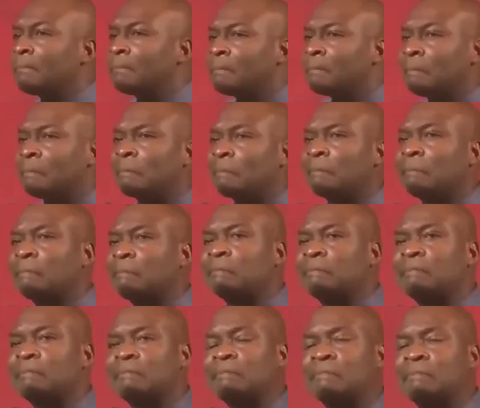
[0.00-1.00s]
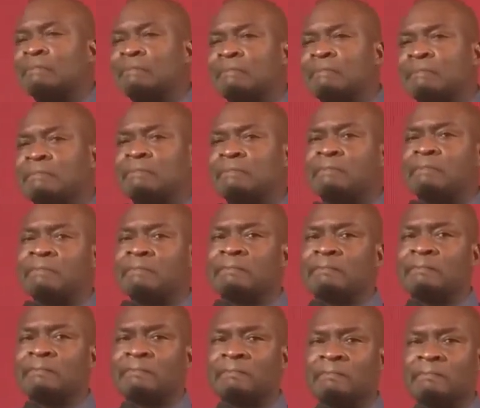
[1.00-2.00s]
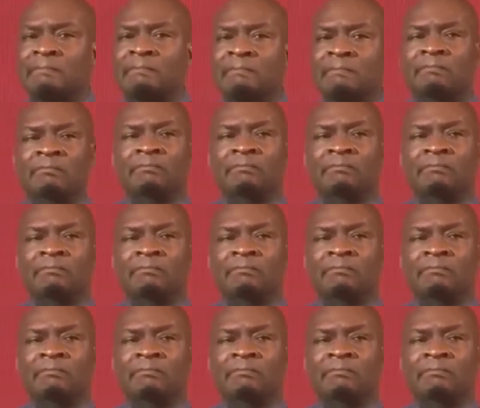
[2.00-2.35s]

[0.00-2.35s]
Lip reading: [no speech]